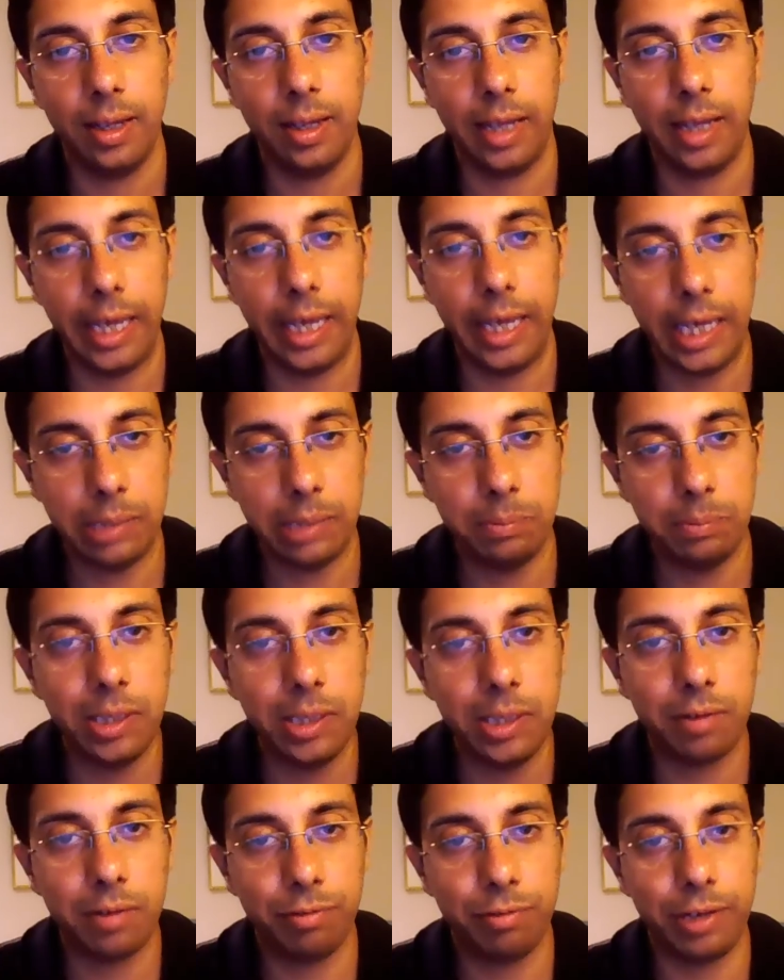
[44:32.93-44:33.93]
A and B
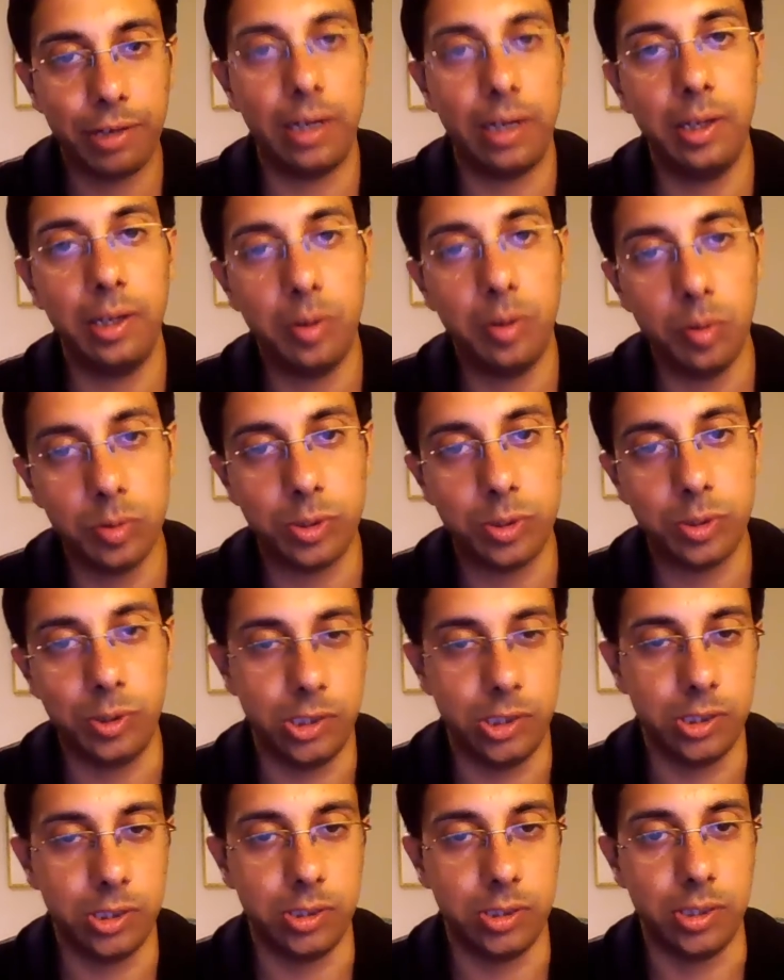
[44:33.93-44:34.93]
are fairly close to
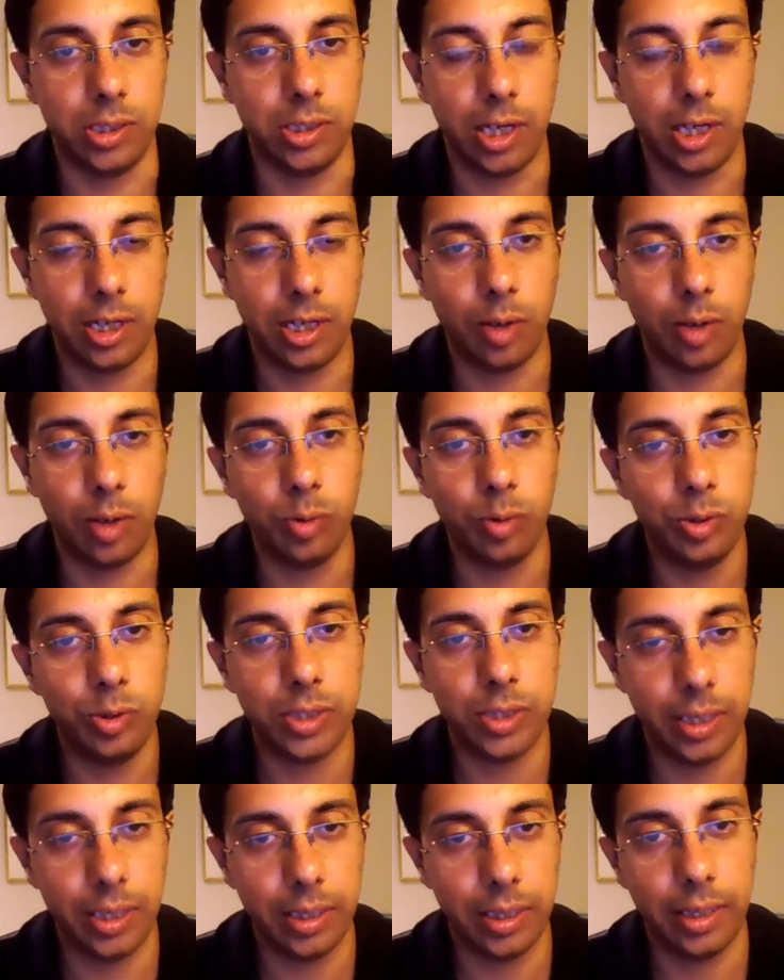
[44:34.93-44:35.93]
each other. And how do you
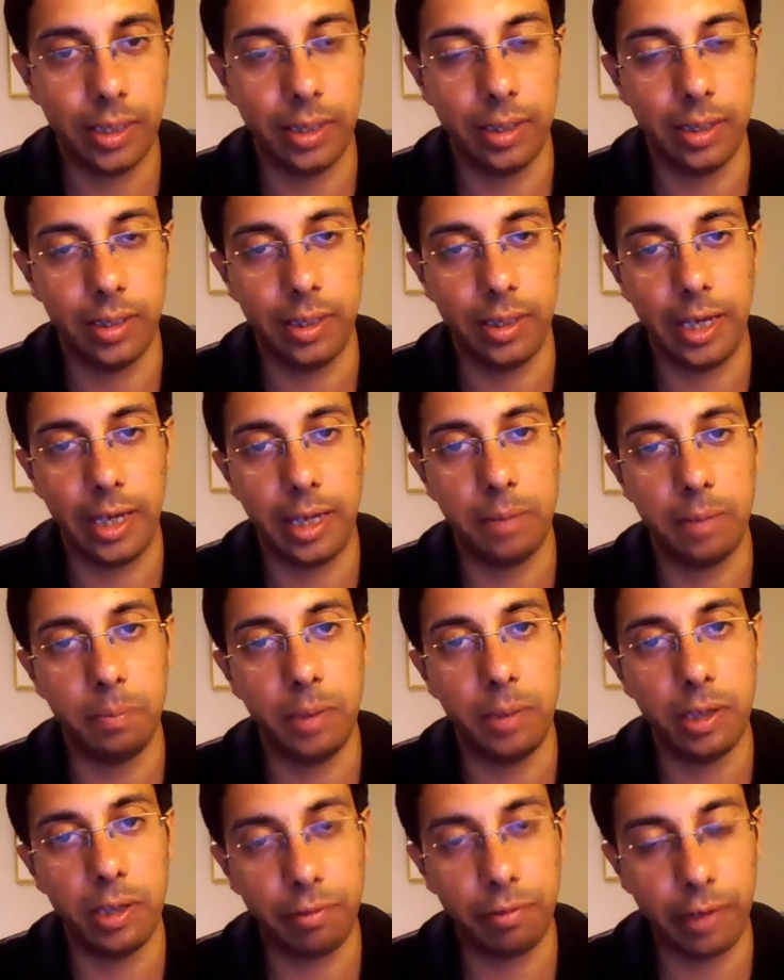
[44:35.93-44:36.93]
say A and
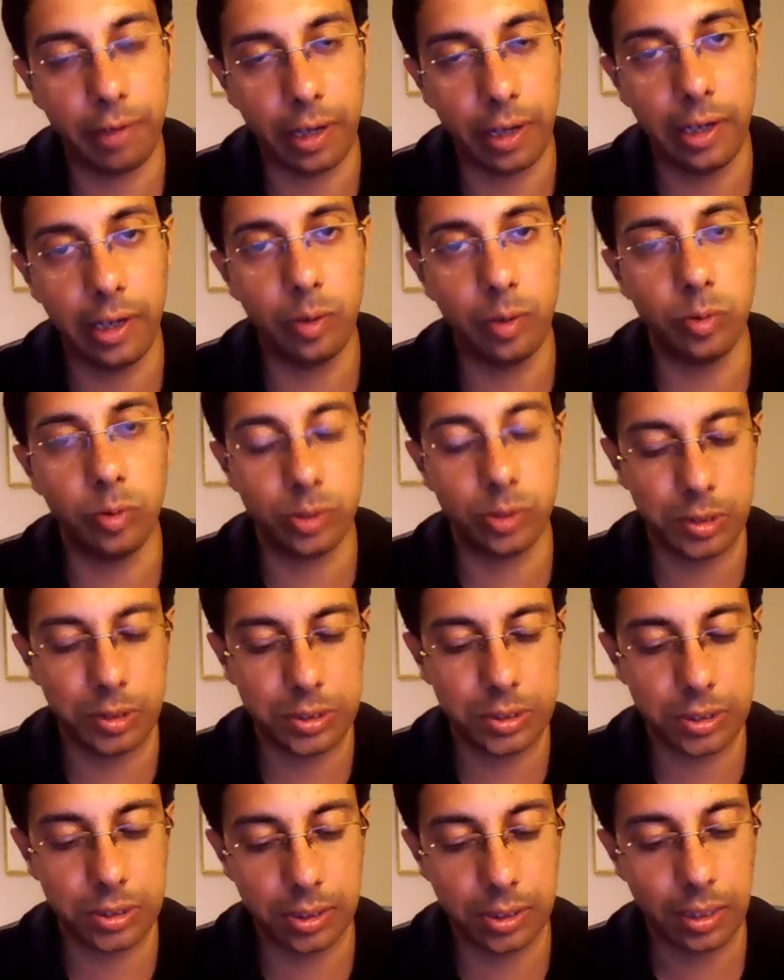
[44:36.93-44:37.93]
B are fairly close to each
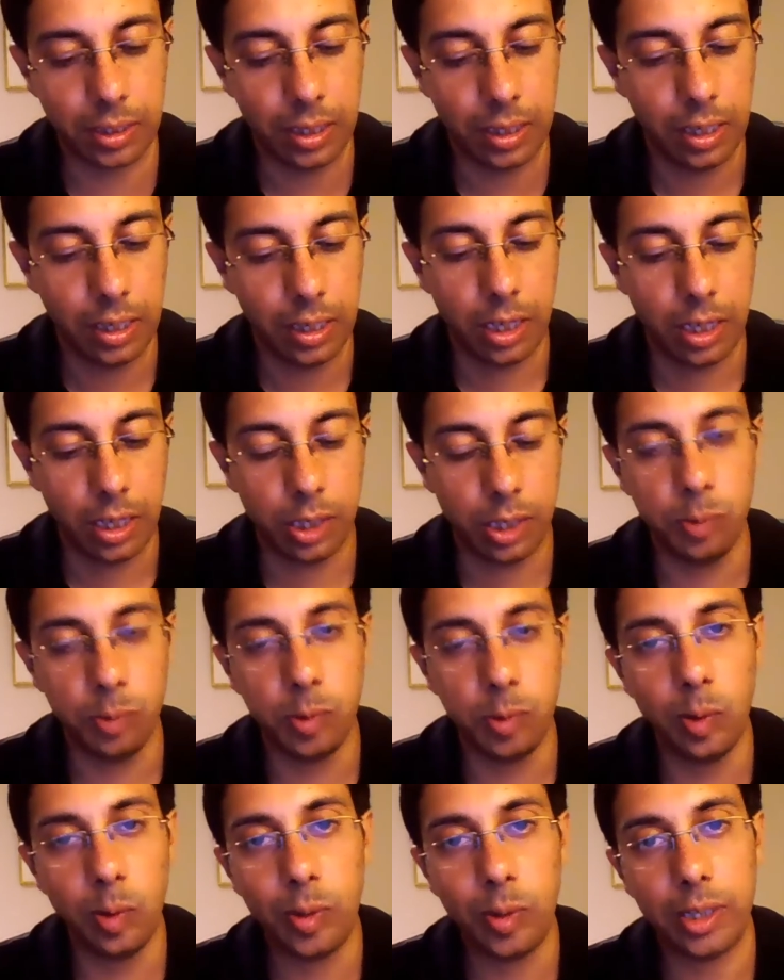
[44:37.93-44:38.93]
other? You
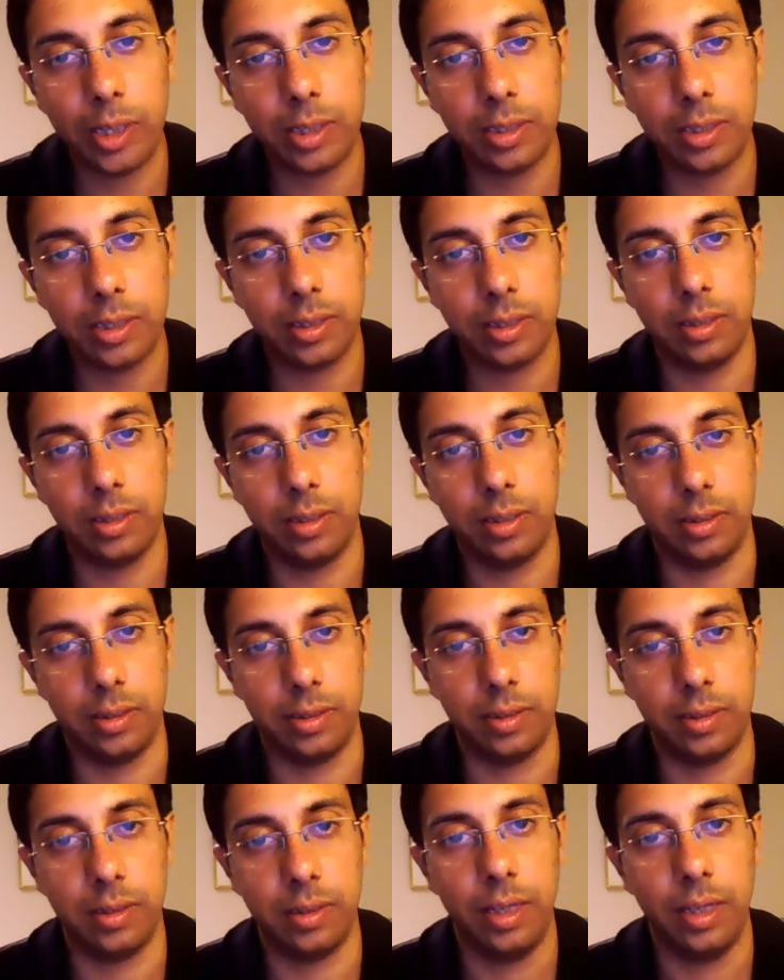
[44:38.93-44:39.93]
would look at
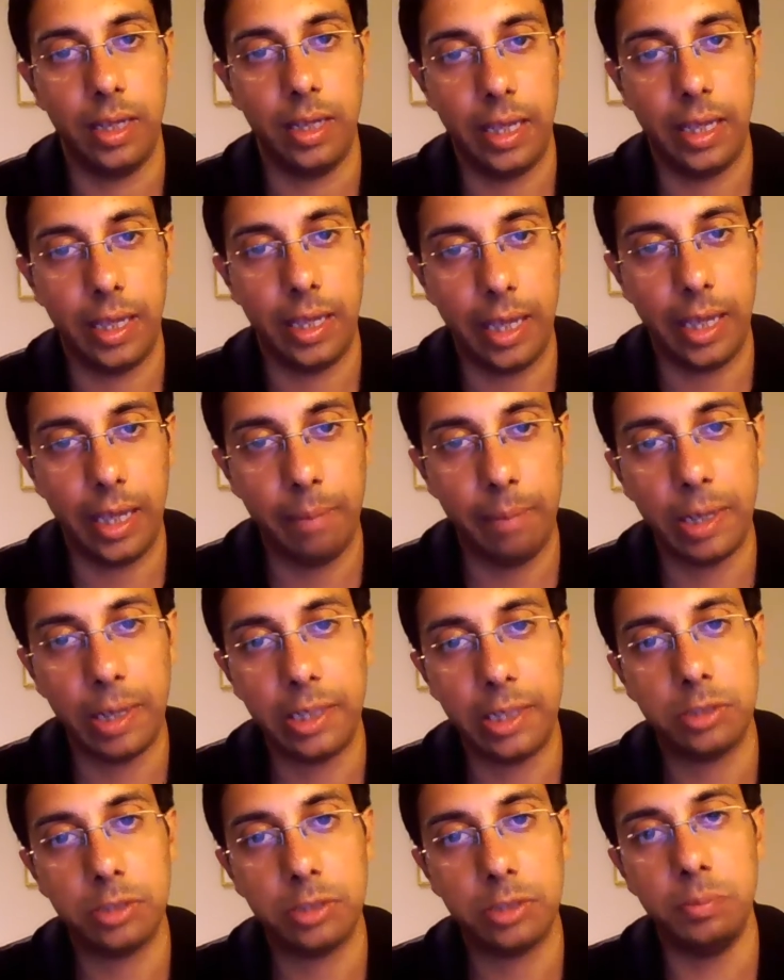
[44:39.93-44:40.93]
A
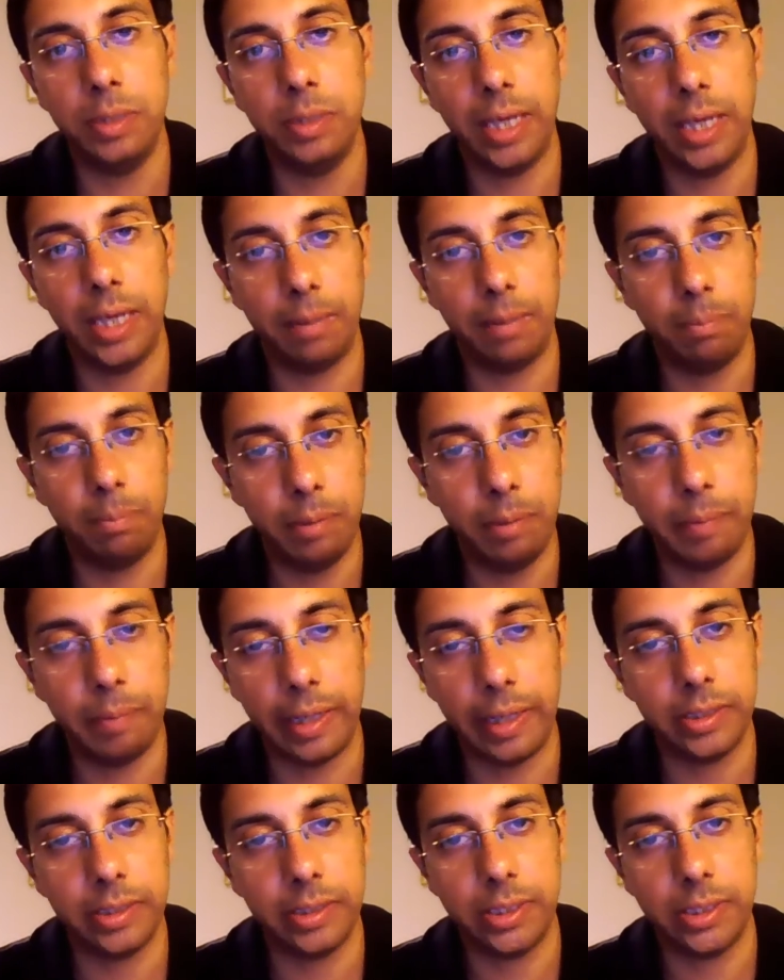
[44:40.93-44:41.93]
minus B and B
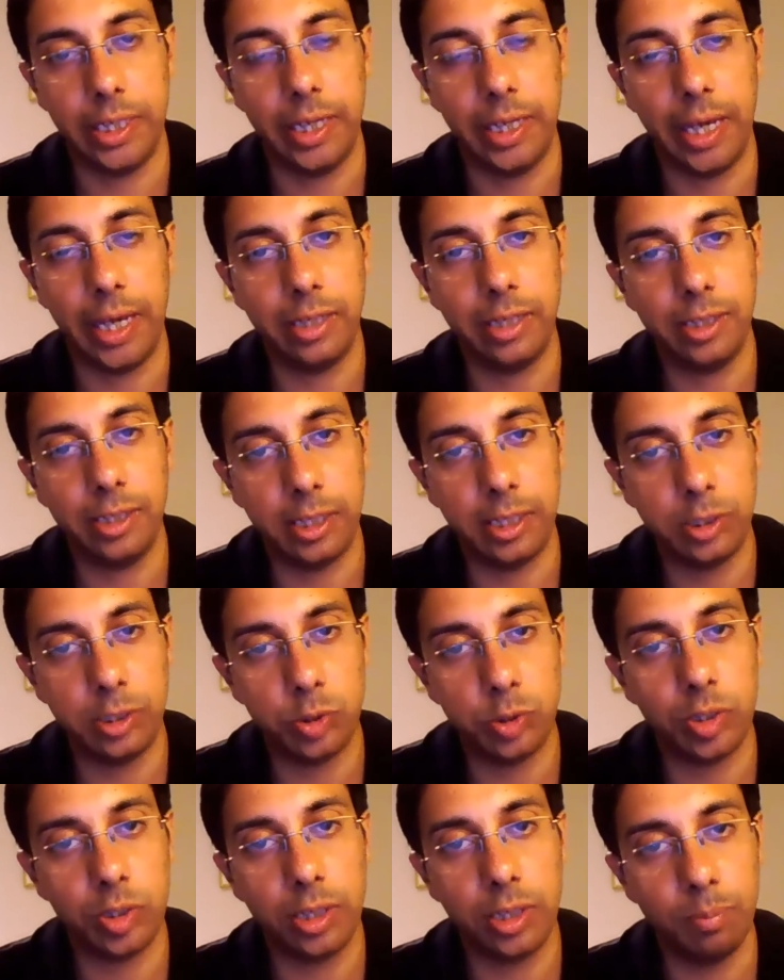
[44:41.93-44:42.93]
minus A and
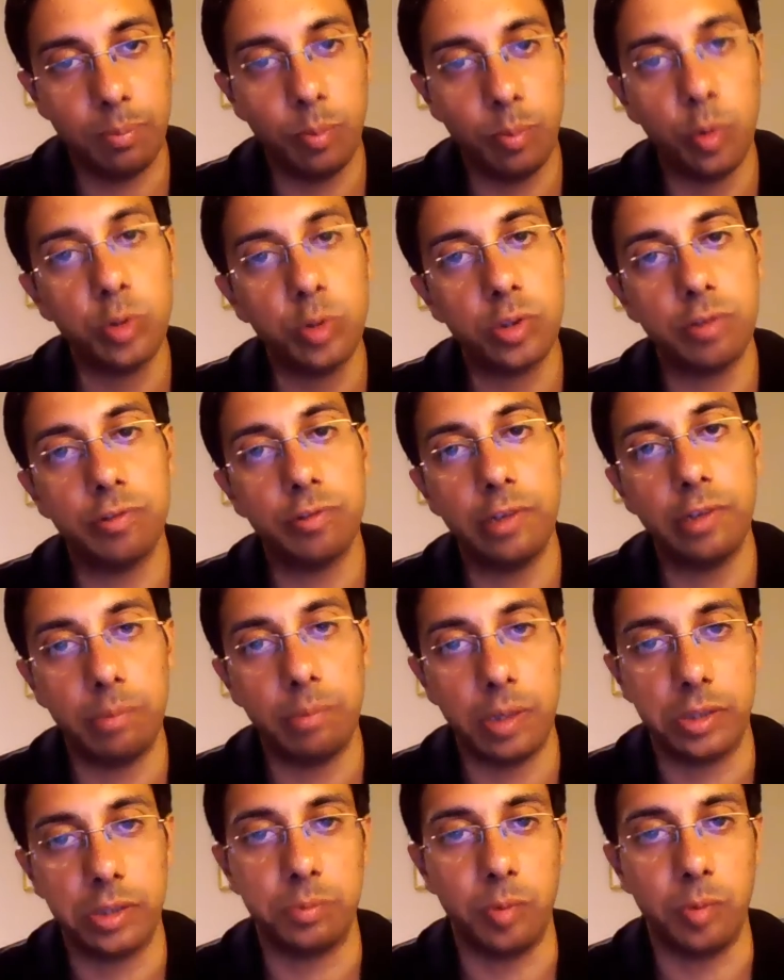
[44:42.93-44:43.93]
ensure that both of them
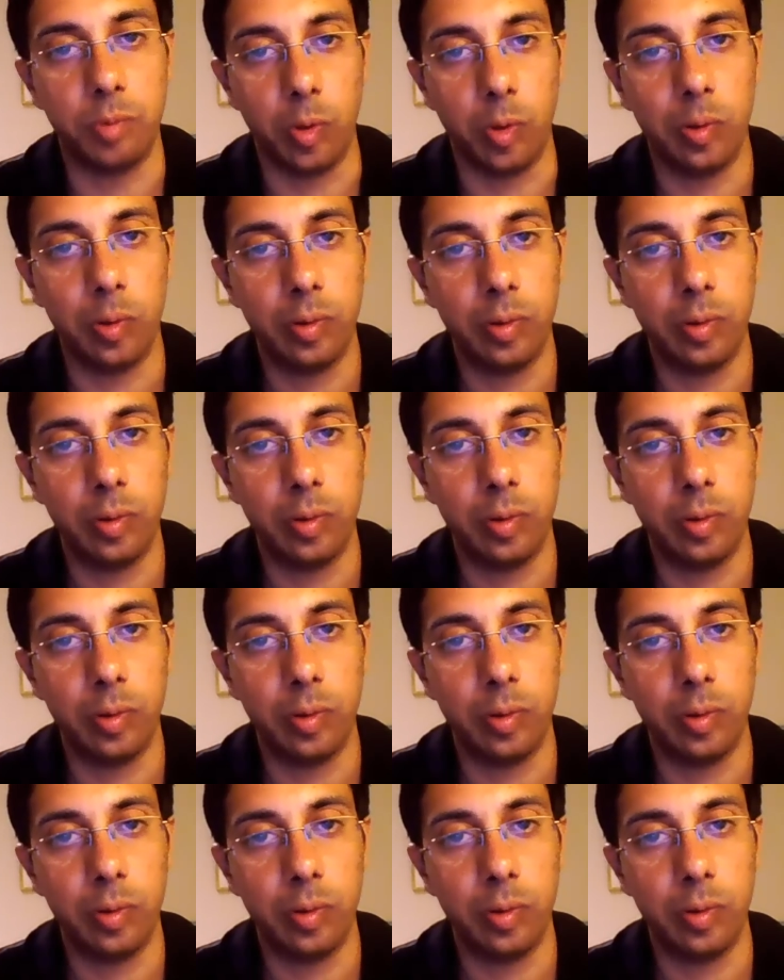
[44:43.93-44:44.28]
are small.